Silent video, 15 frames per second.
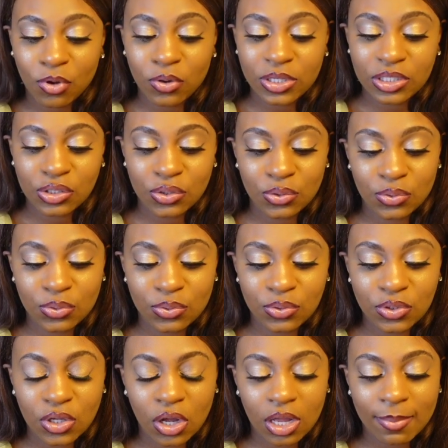going to
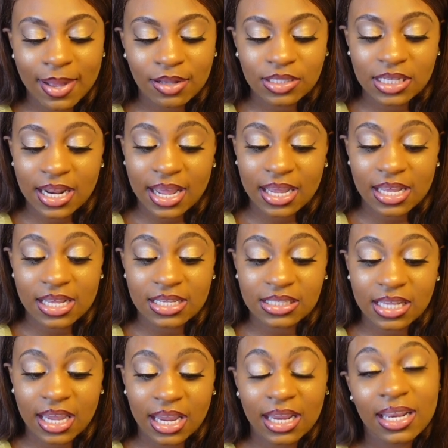talk about today is
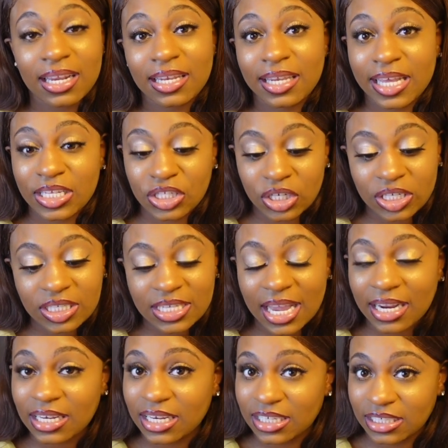a laser
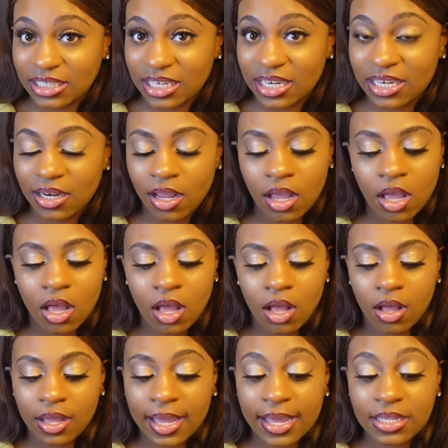technician.
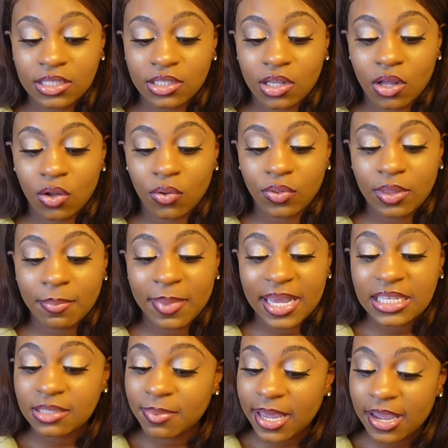Okay, so the
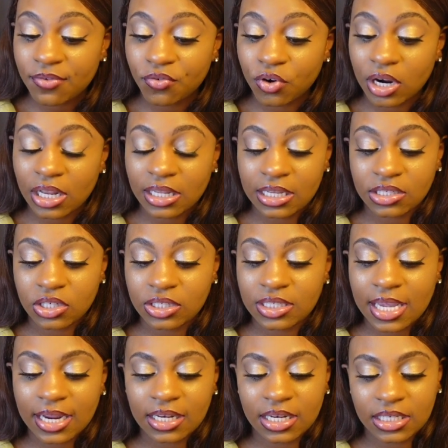base pay for a laser
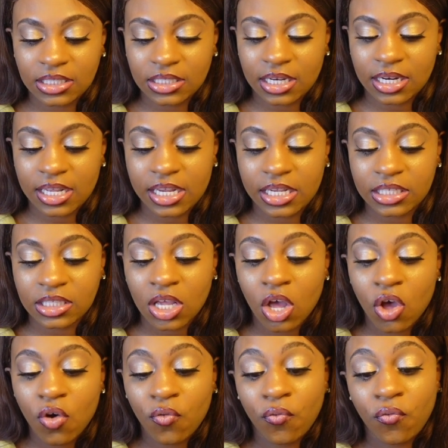technician is
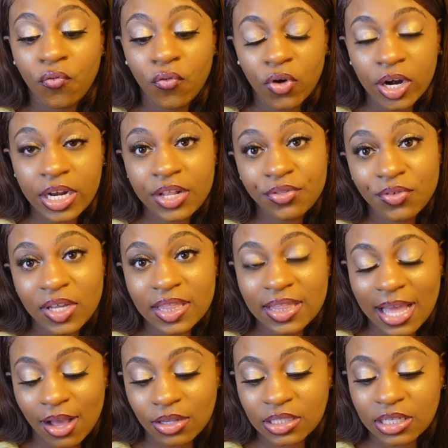
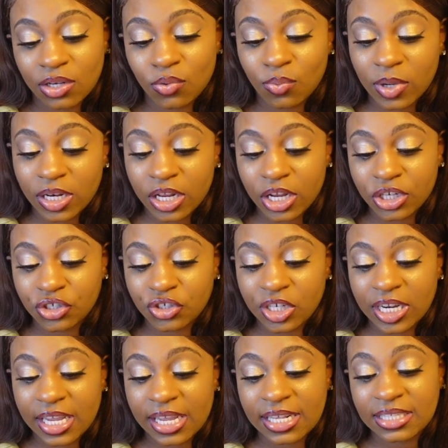
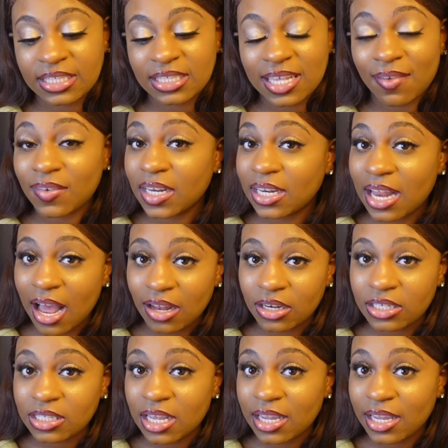
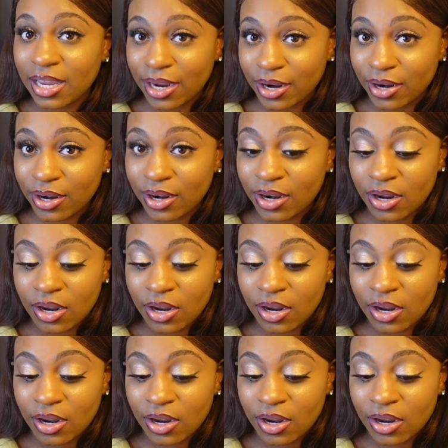$43,170 a year.